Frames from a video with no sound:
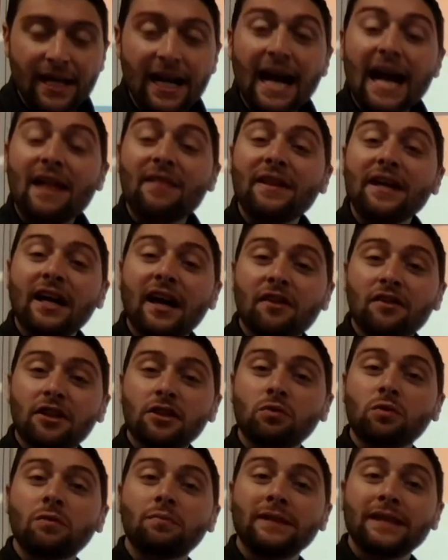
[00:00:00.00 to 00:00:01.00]
and the others
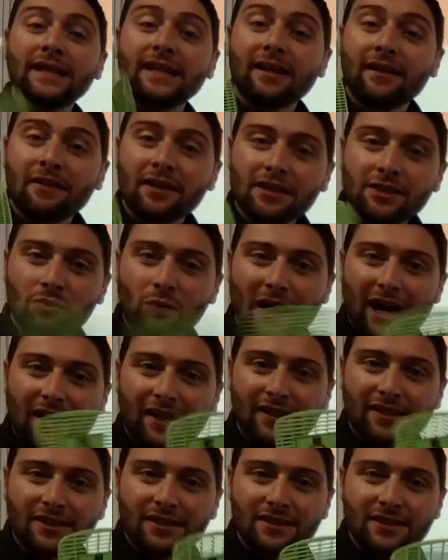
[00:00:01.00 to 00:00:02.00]
will be the
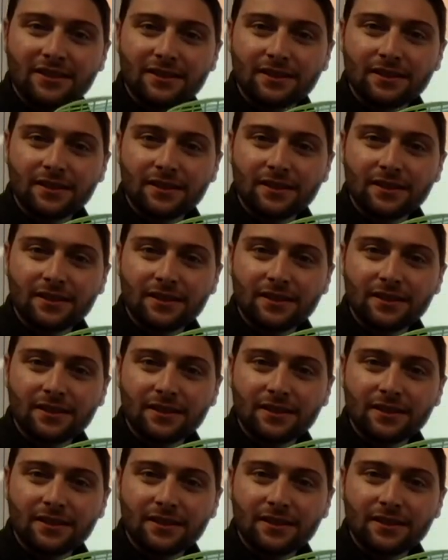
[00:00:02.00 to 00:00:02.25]
swatters.